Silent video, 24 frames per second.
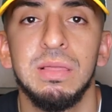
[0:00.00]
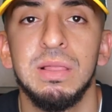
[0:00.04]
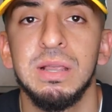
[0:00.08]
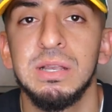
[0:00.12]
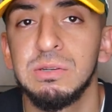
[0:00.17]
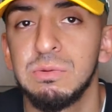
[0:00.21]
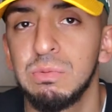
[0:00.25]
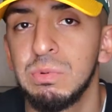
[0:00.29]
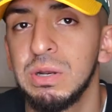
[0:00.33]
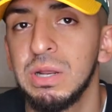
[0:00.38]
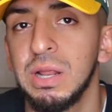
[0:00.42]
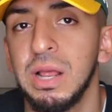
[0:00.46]

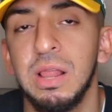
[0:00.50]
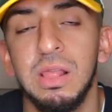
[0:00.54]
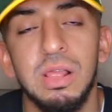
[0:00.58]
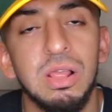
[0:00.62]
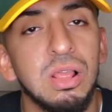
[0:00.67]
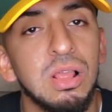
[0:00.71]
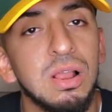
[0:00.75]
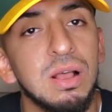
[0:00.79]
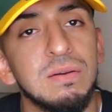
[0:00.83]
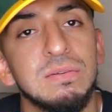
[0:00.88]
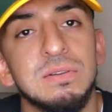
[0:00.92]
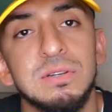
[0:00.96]
This one I
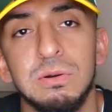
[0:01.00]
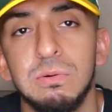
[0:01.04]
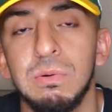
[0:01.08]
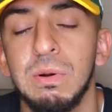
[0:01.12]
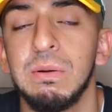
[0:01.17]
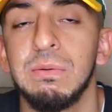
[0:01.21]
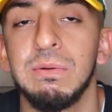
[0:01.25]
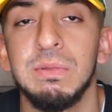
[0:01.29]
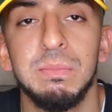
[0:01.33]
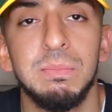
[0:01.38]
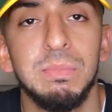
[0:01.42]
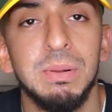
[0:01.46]
love to
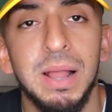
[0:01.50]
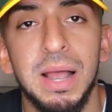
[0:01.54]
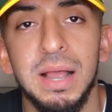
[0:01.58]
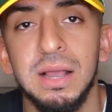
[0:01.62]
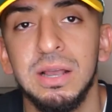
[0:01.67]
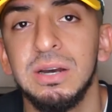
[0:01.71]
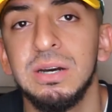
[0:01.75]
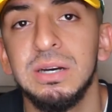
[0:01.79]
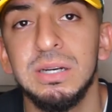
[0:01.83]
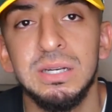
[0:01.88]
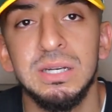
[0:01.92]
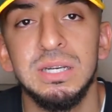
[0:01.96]
wear with black
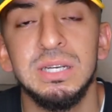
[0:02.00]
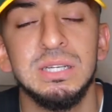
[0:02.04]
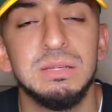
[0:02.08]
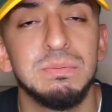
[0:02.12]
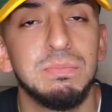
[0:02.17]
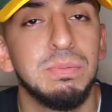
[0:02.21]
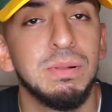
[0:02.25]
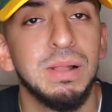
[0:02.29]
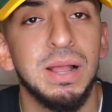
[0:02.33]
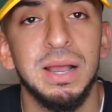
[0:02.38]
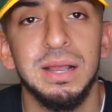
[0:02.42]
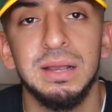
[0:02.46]
hoodies,
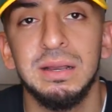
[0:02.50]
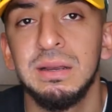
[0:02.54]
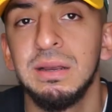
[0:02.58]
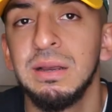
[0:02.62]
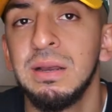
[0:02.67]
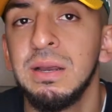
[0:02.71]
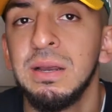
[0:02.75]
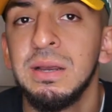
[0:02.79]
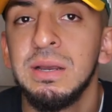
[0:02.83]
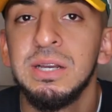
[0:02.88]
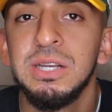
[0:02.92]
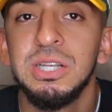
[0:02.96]
black
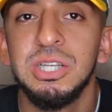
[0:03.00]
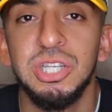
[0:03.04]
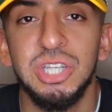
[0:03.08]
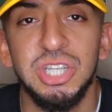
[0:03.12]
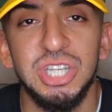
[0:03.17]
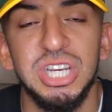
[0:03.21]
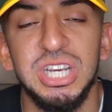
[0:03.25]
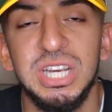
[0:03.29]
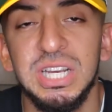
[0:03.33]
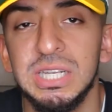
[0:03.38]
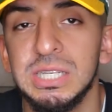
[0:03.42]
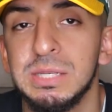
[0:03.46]

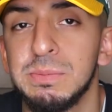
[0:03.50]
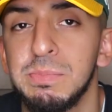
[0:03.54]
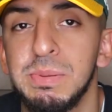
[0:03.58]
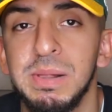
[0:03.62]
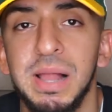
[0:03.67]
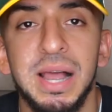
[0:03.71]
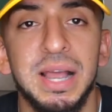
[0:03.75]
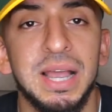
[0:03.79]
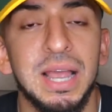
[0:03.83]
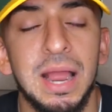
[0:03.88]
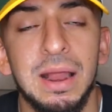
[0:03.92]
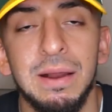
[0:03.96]
jeans,
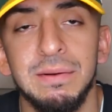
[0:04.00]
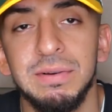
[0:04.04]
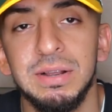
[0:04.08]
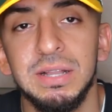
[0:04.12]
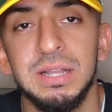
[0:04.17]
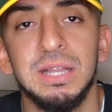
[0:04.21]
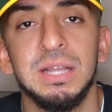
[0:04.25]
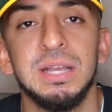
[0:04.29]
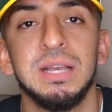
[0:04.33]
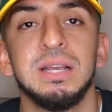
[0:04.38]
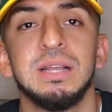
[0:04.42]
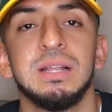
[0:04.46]
black
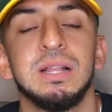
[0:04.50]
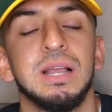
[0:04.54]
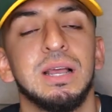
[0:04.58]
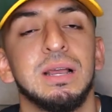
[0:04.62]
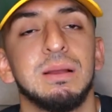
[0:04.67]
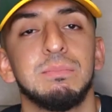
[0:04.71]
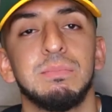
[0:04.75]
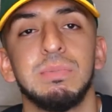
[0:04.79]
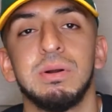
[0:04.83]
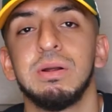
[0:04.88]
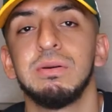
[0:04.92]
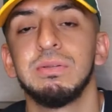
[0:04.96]
everything.
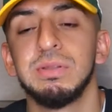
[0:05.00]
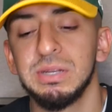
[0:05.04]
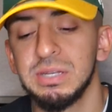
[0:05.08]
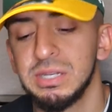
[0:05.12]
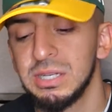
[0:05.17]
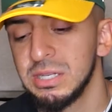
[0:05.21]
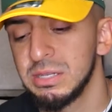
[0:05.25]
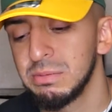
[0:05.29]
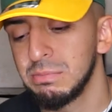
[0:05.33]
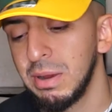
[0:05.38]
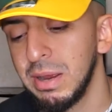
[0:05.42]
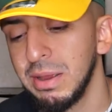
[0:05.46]
Like, bro, this
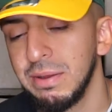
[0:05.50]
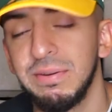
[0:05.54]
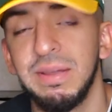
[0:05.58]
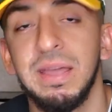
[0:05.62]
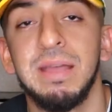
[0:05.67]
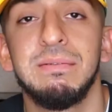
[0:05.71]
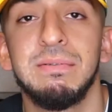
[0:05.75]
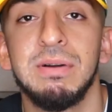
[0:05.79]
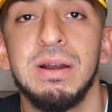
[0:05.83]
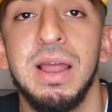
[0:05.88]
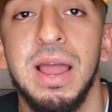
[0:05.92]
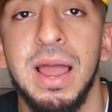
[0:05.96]
is my
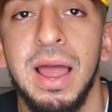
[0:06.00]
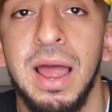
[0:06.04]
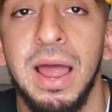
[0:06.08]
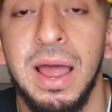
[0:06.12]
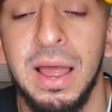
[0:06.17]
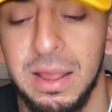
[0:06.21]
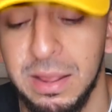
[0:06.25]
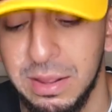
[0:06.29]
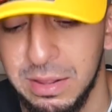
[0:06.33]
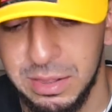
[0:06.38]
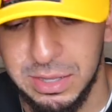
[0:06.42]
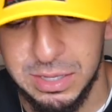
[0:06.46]
favorite hat.